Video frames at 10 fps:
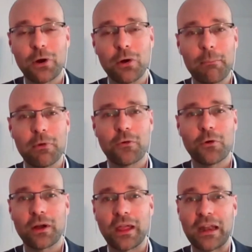program of
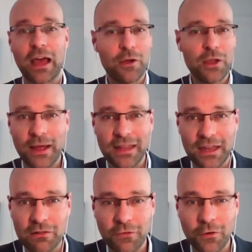work and how you might
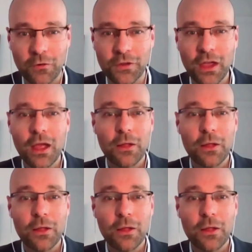get involved,